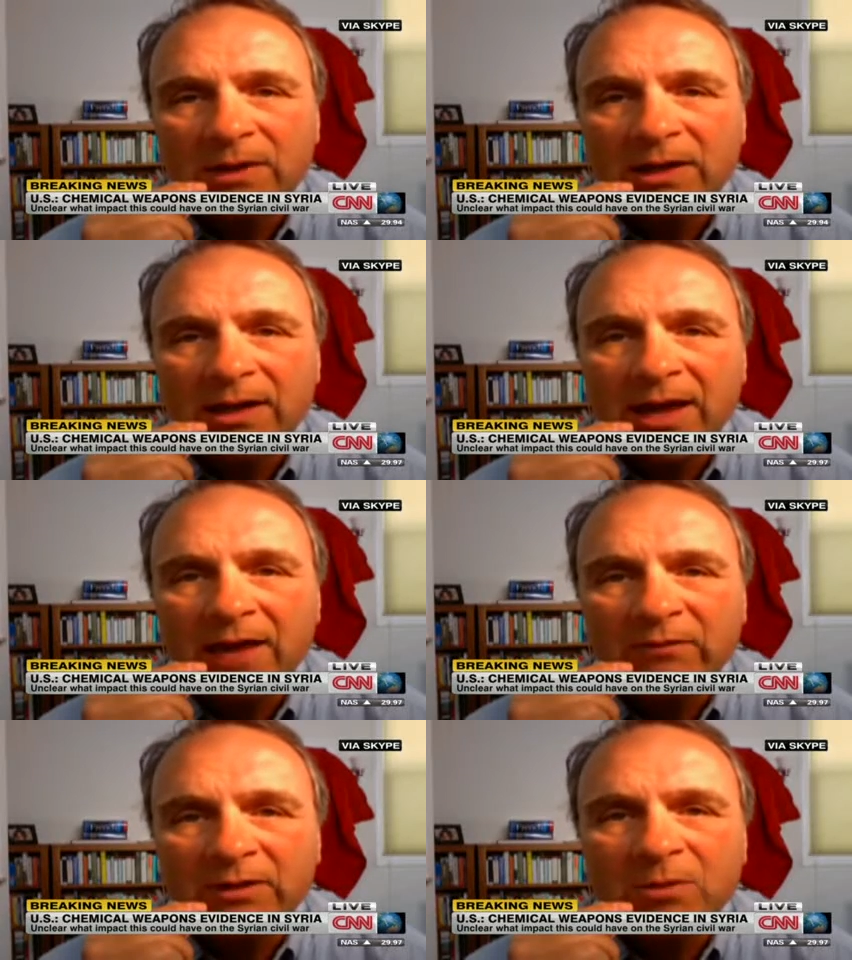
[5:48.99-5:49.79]
and
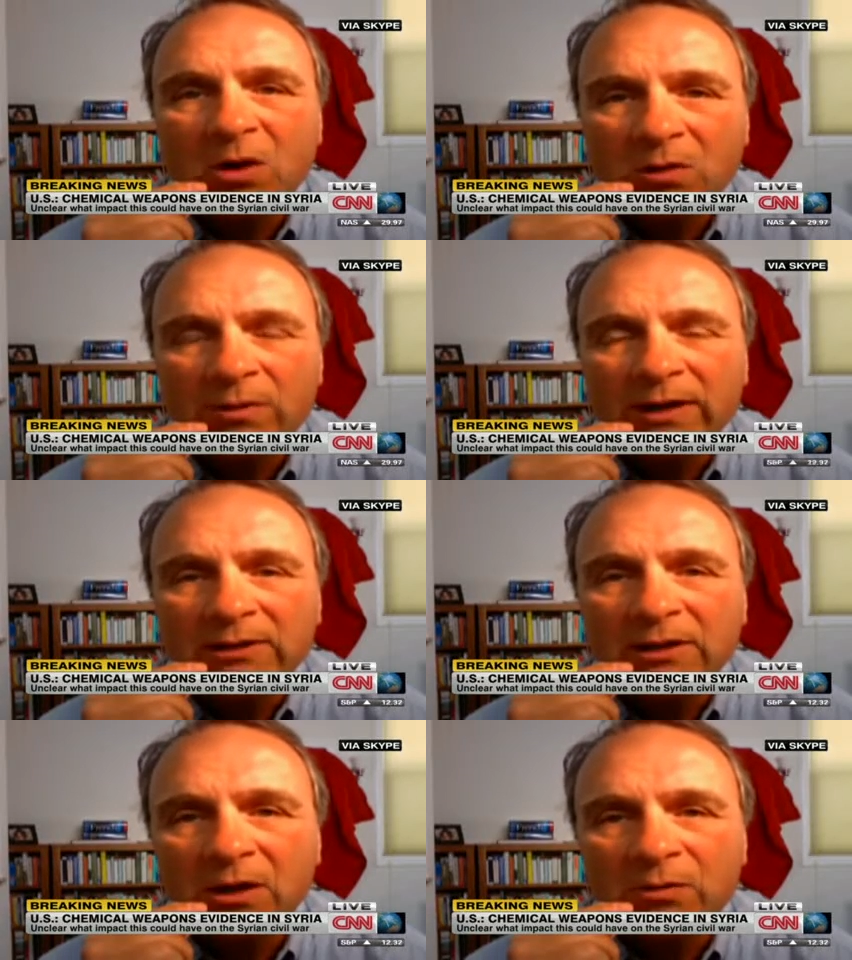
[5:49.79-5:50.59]
having them
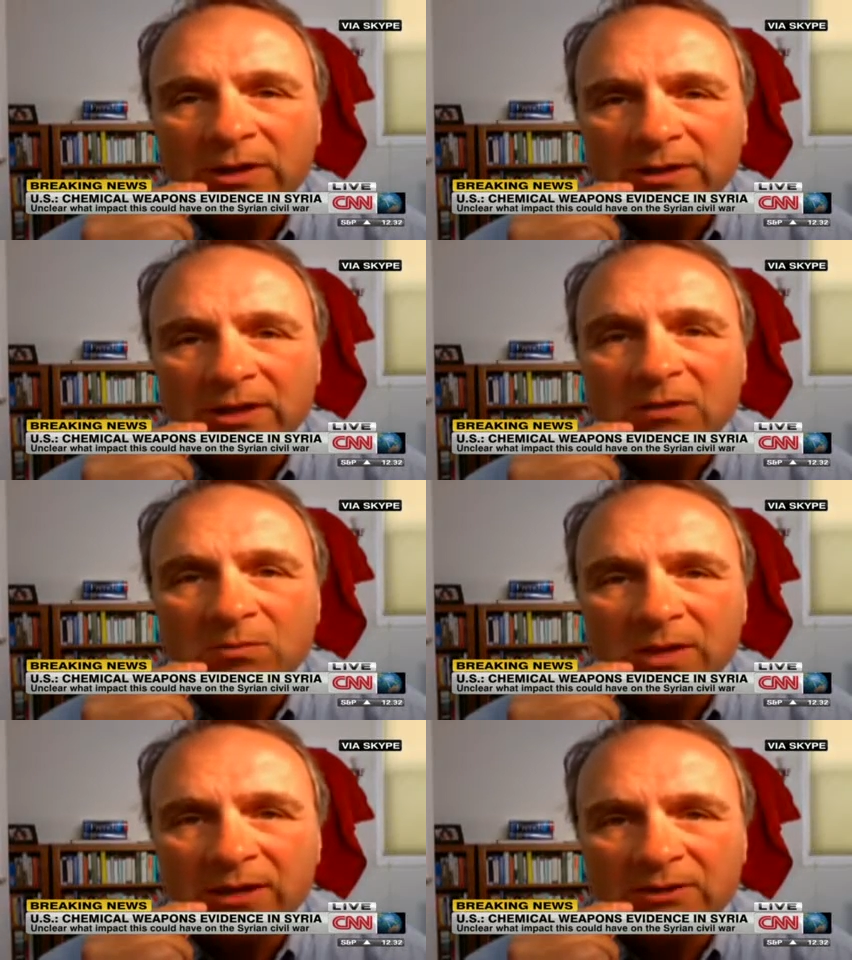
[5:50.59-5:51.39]
already loaded
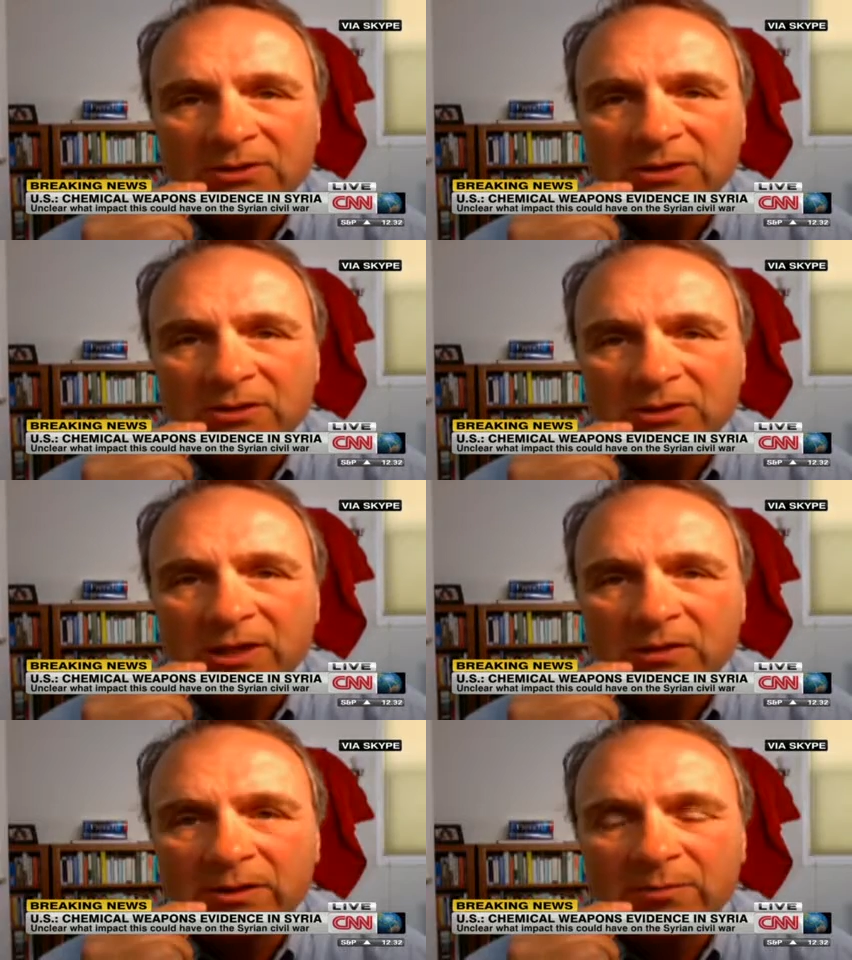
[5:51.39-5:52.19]
and mixed, the
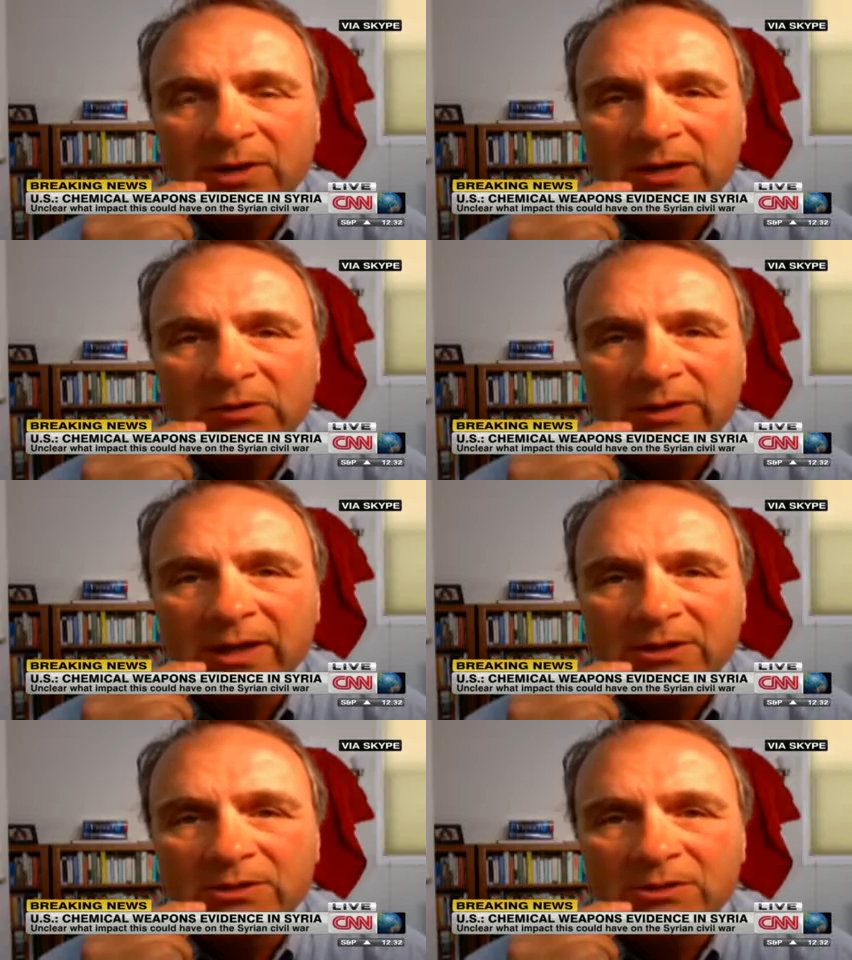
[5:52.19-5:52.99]
sarin, the binary
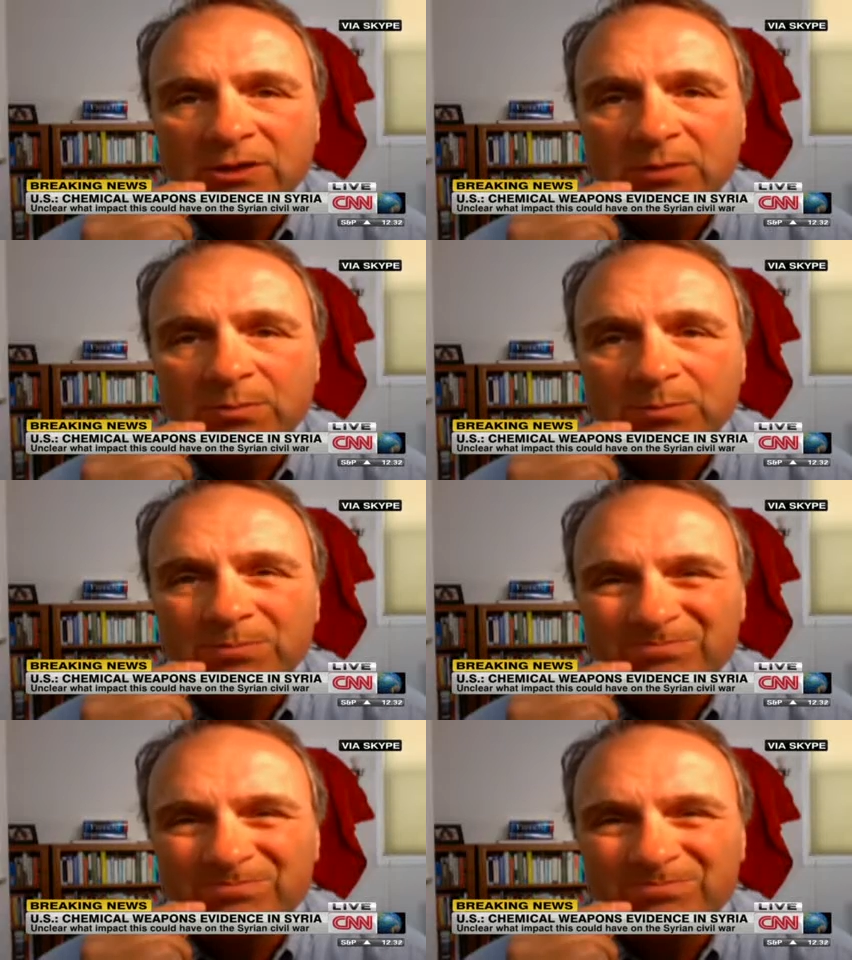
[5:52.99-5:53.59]
agents, are